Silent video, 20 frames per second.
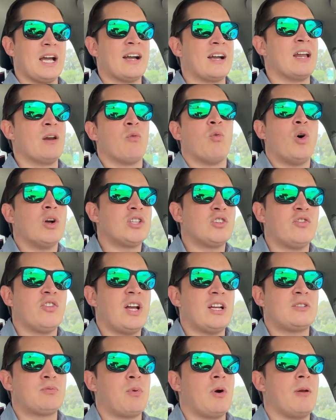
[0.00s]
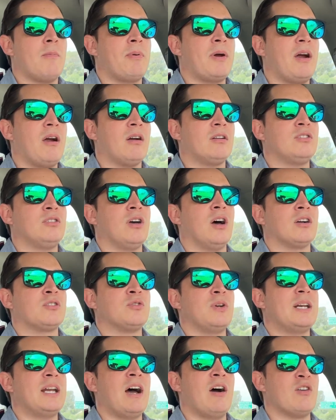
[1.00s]
Again, watch Flashpoint Paradox
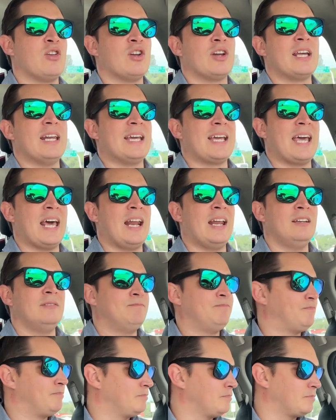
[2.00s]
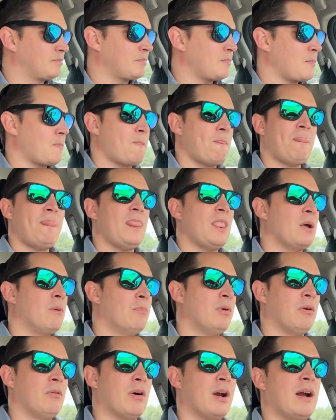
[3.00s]
right now, and you're going to get it.
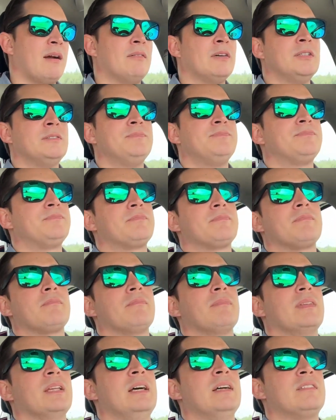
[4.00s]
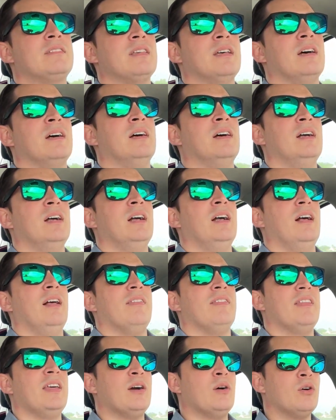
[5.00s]
But whatever.
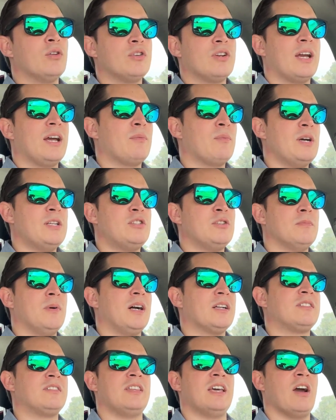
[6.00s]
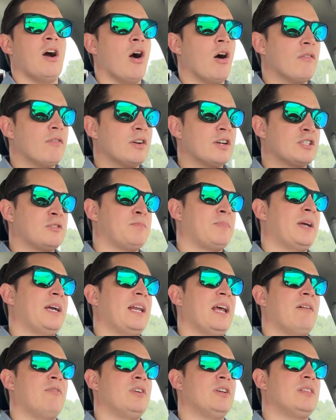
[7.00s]
They hold your hand way too much. They over-explain
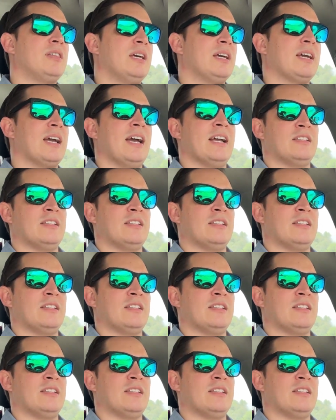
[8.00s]
everything.